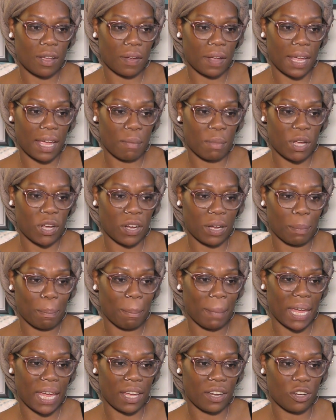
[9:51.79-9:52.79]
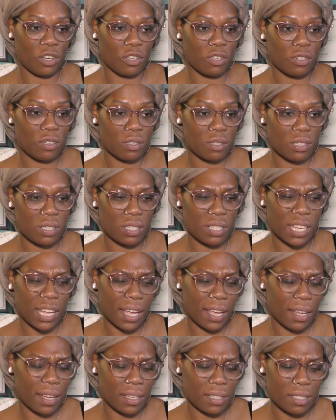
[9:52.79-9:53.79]
Okay, I'm hearing manners.
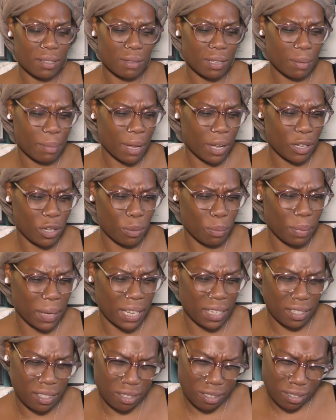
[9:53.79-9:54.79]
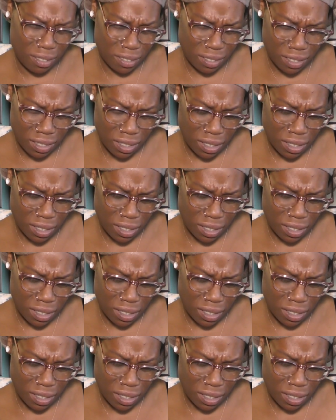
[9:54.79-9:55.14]
Yeah, so what about your manners?